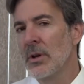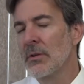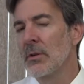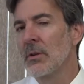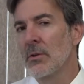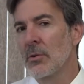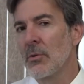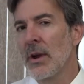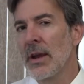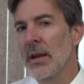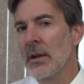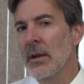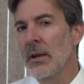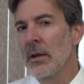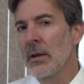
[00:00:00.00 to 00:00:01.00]
as a
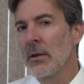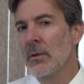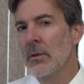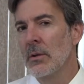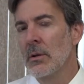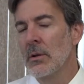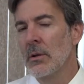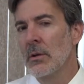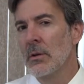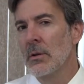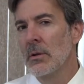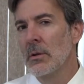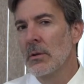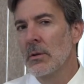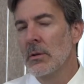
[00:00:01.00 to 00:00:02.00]
trainee
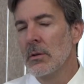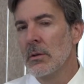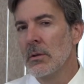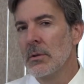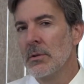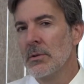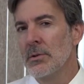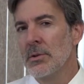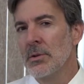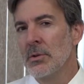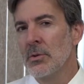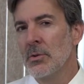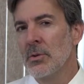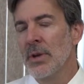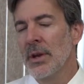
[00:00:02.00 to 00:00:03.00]

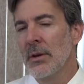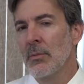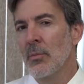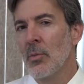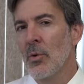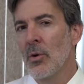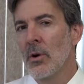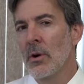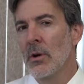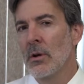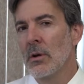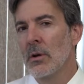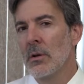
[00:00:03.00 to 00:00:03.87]
to get more